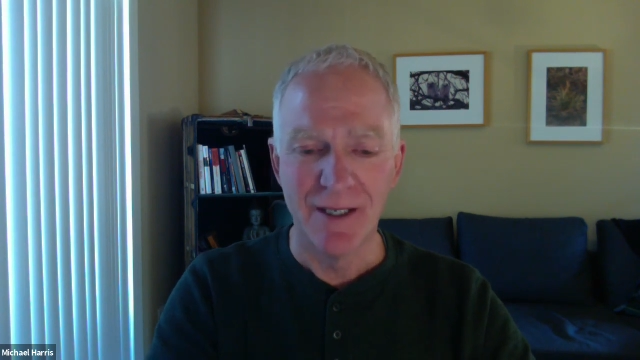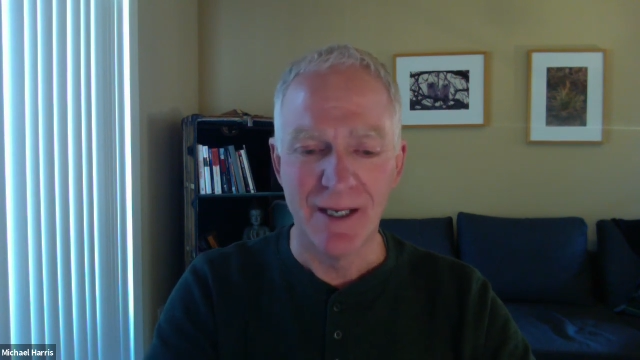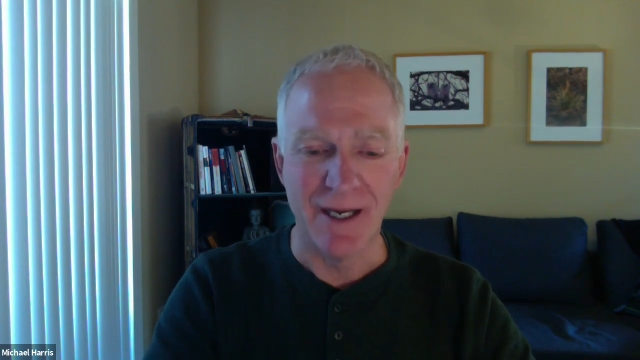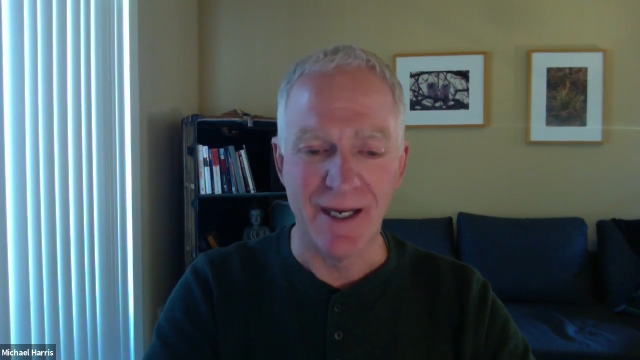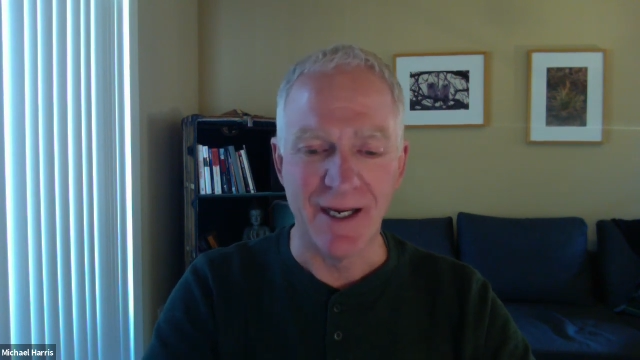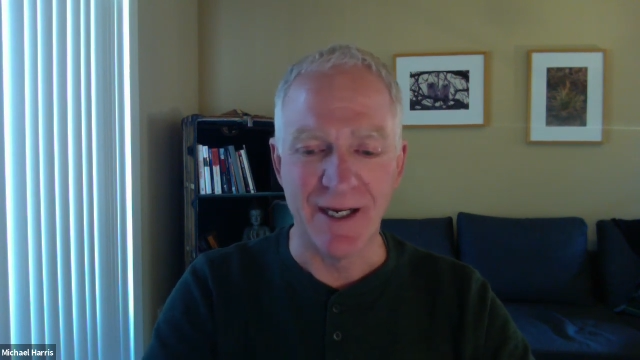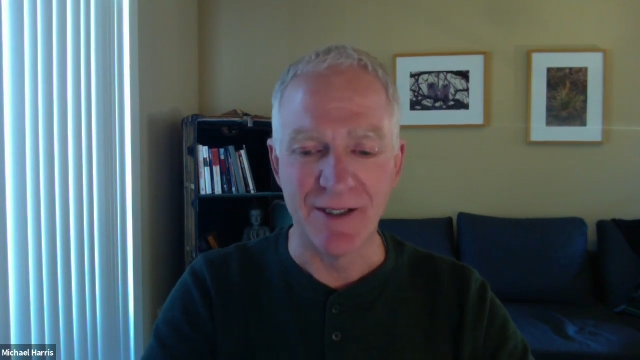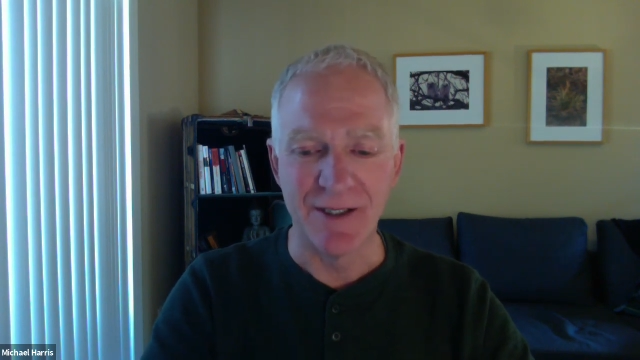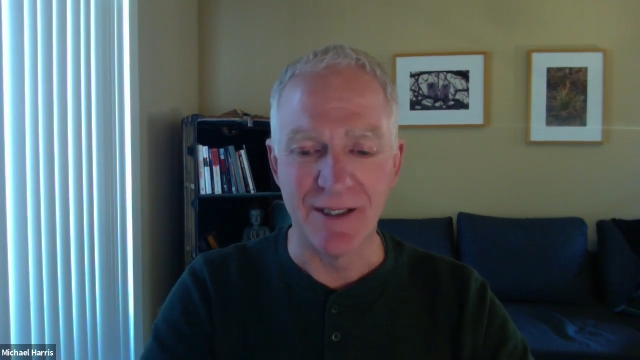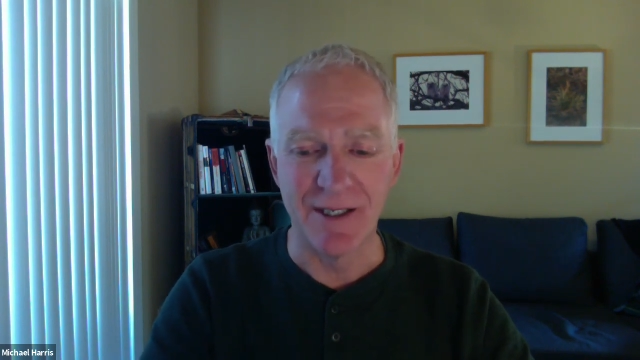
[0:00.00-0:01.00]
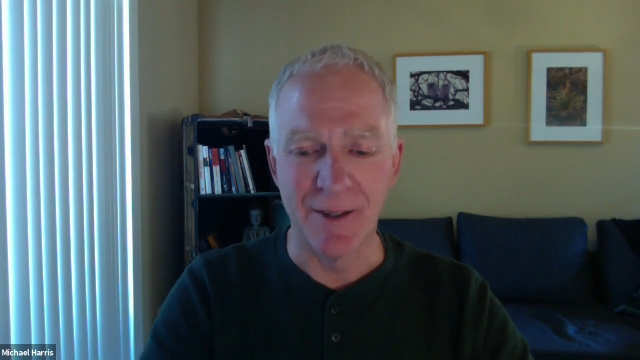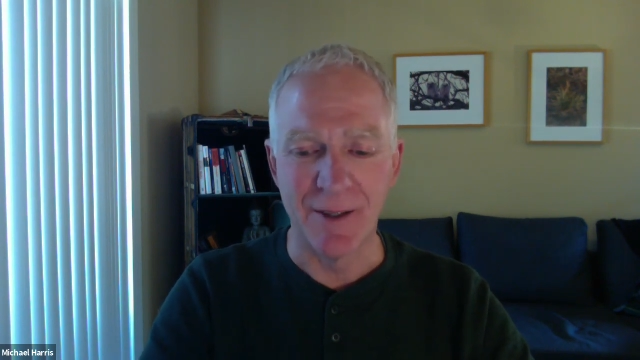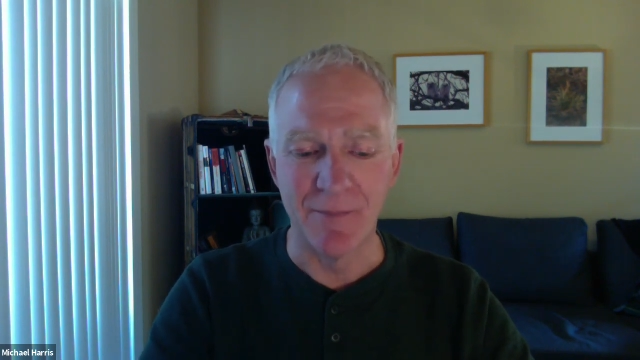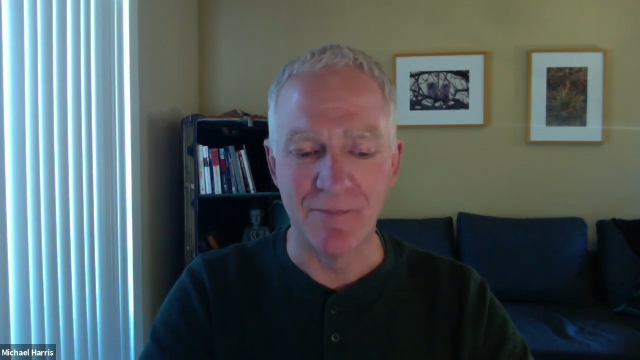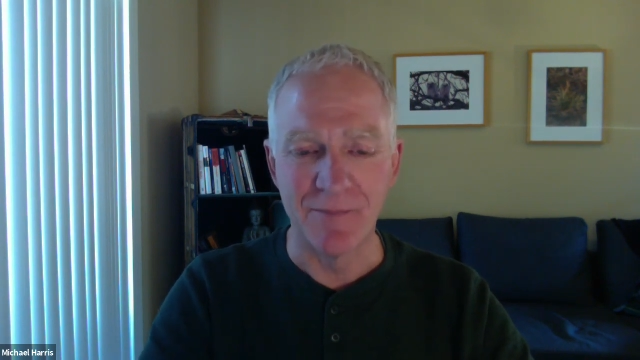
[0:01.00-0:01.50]
And
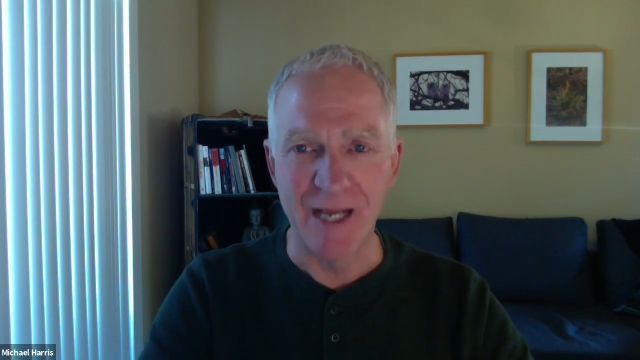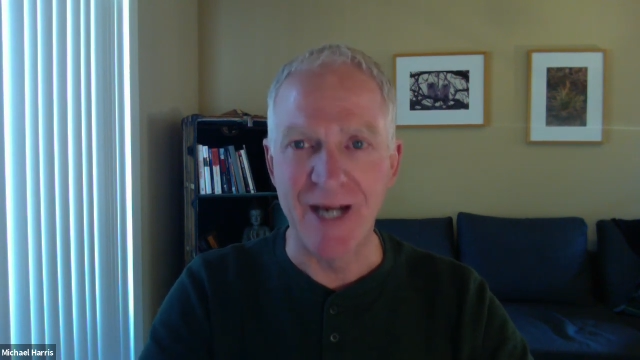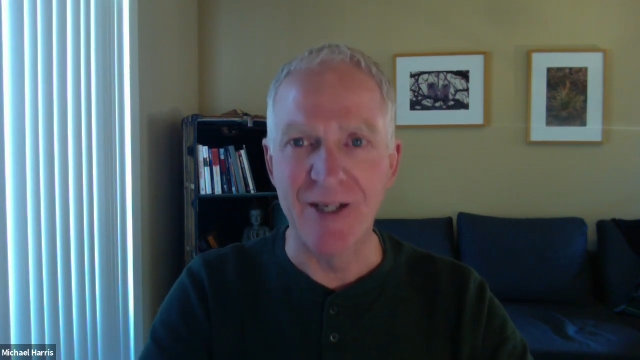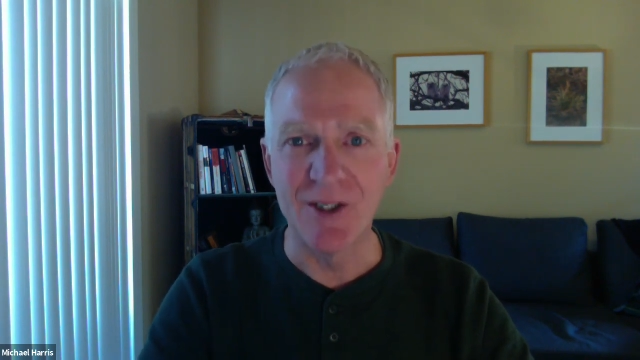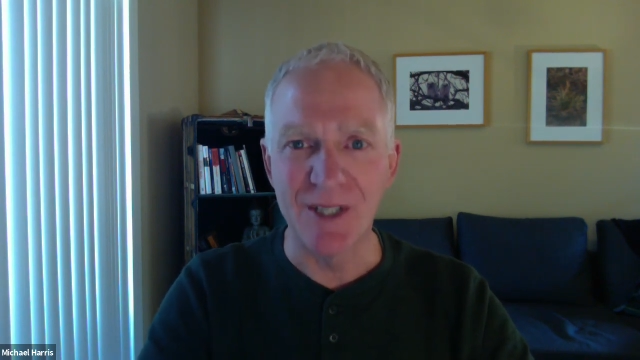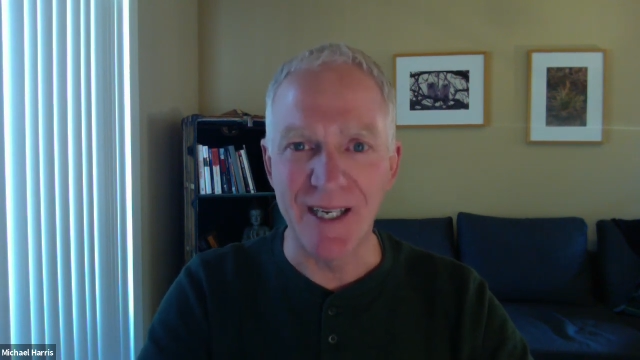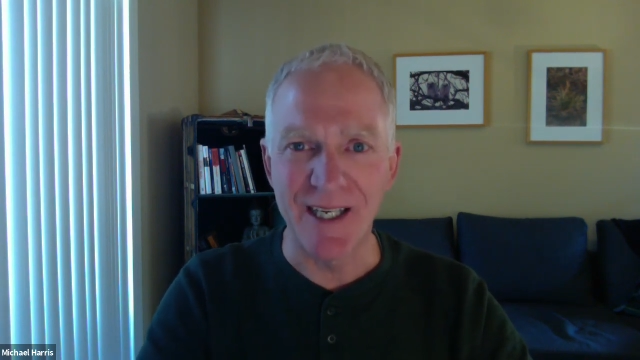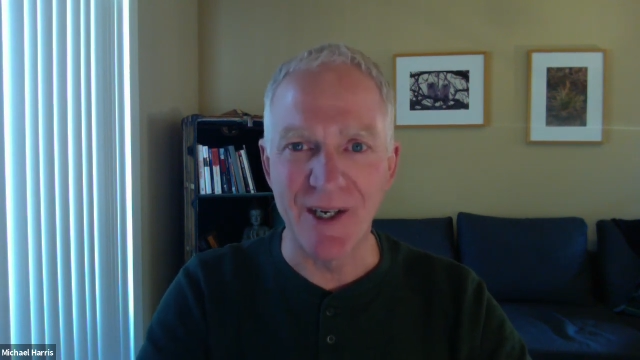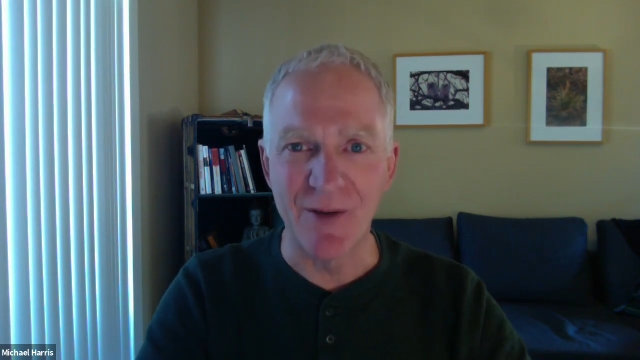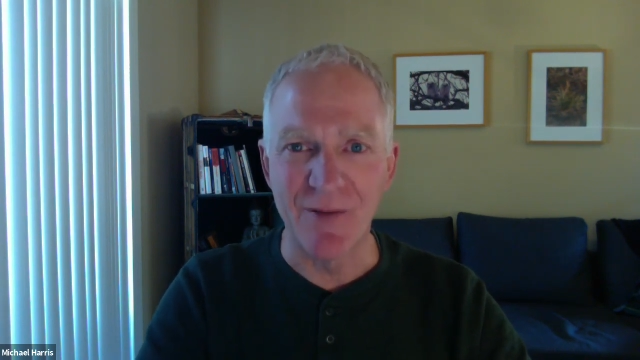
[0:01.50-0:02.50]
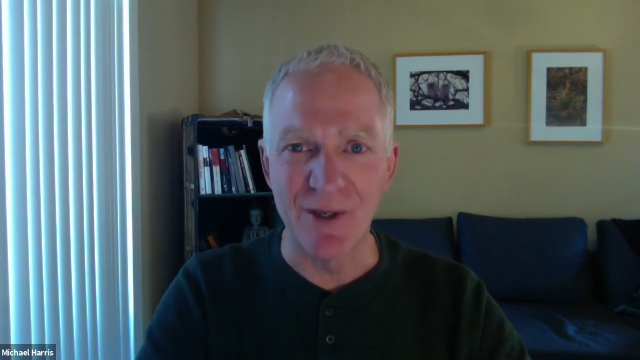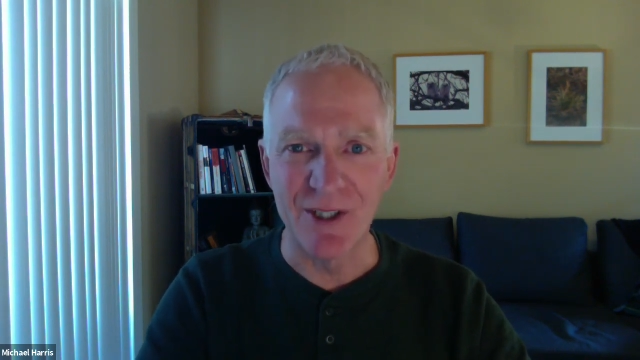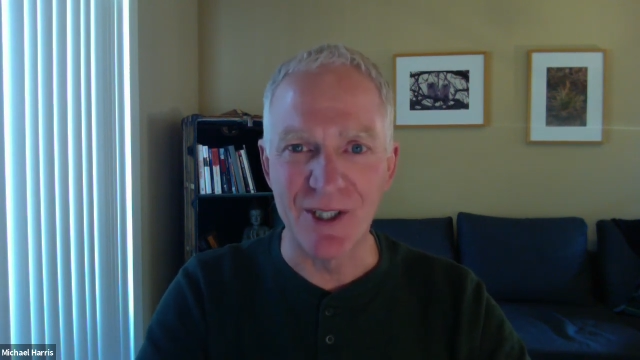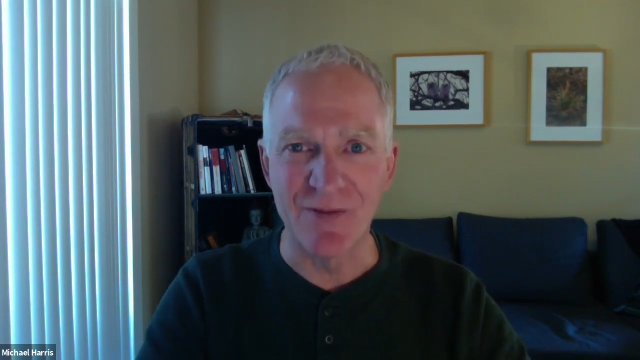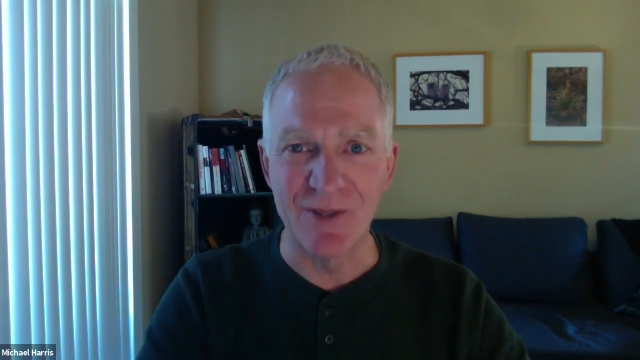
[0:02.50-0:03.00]
how do you take care of
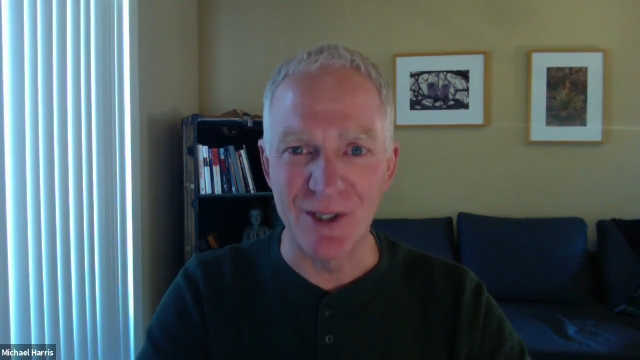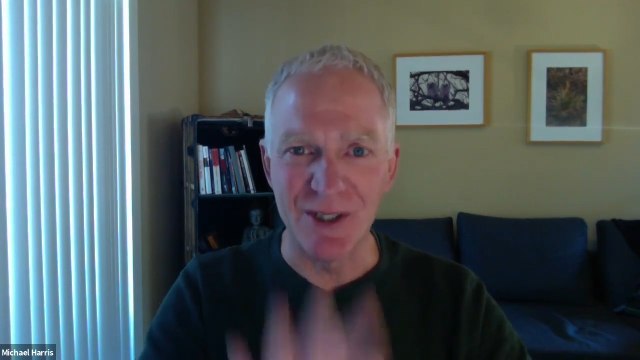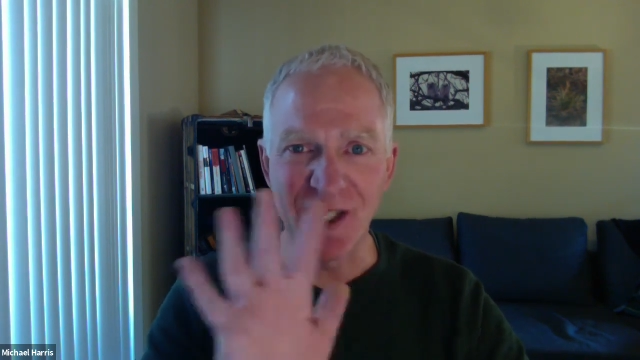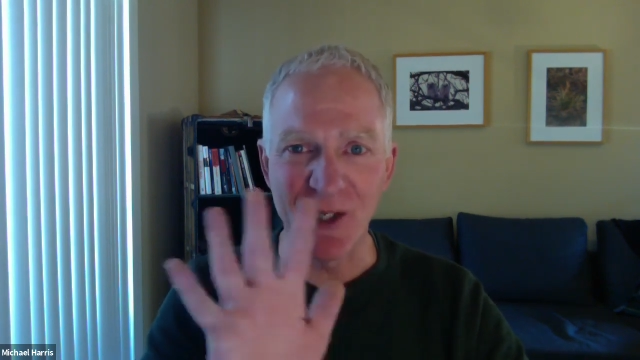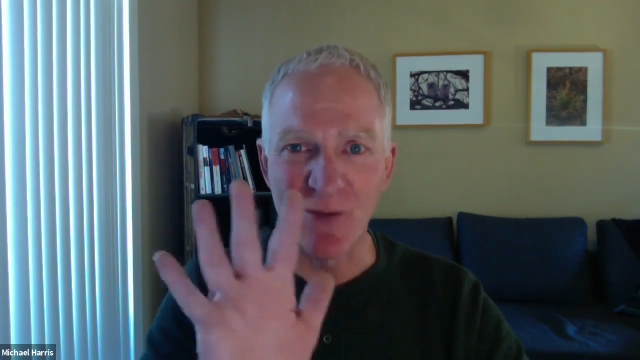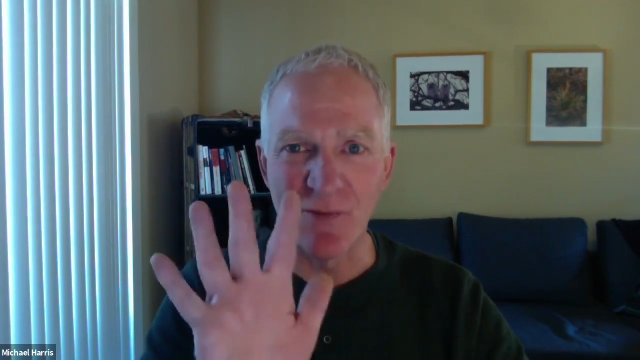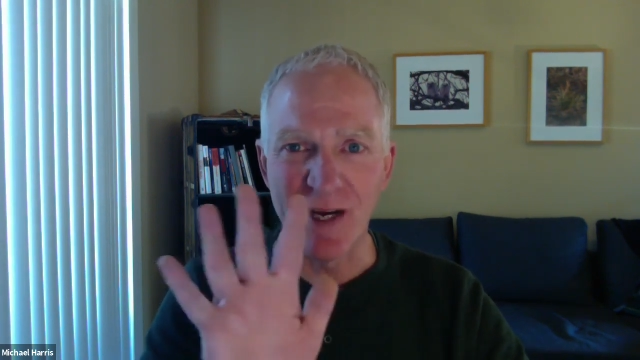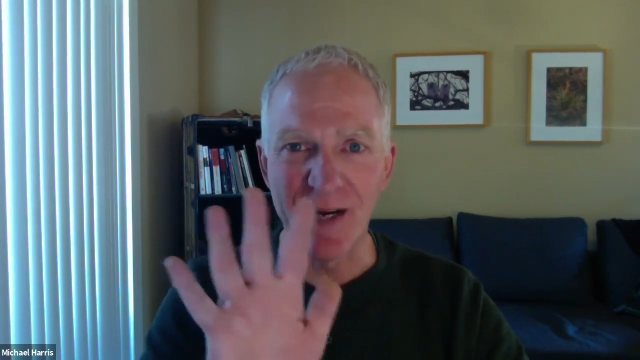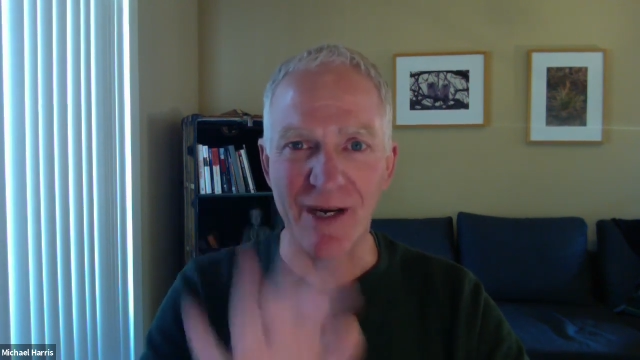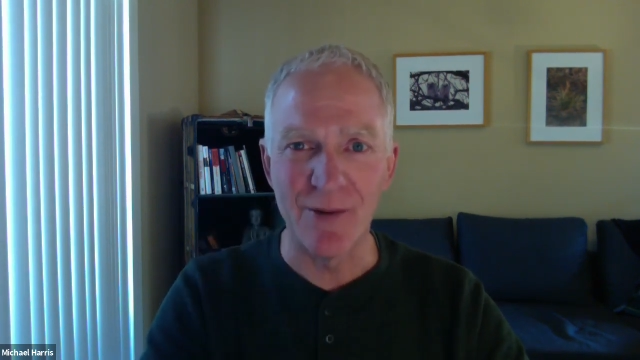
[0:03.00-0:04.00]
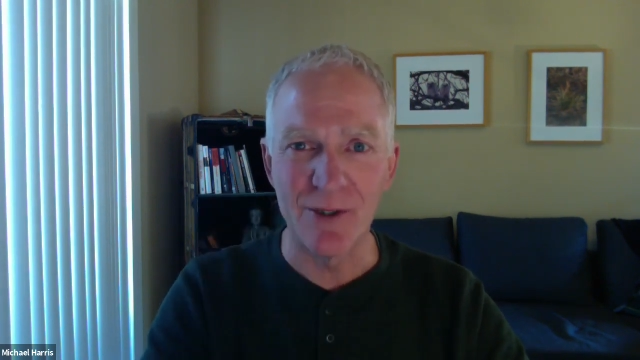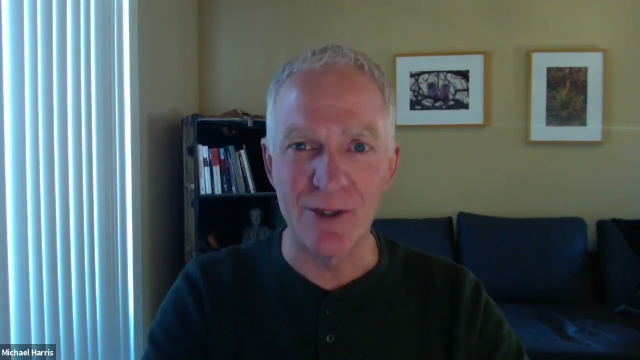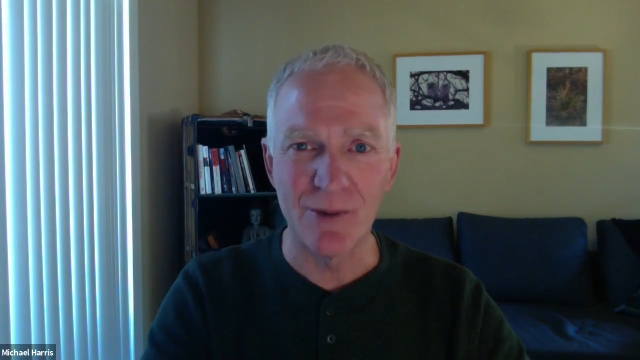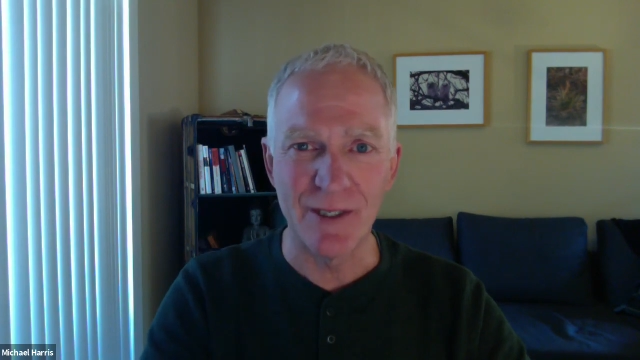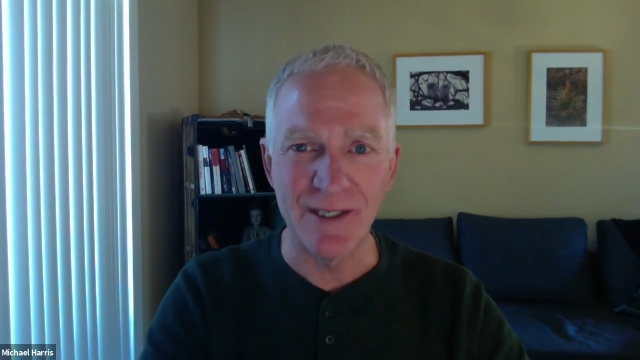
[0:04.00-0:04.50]
yourself? Do you take your 5 hours
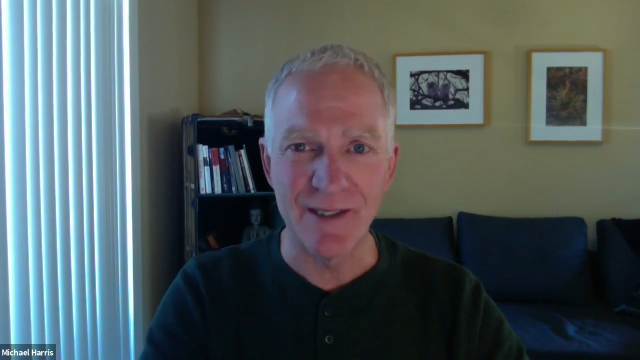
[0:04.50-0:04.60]
a week?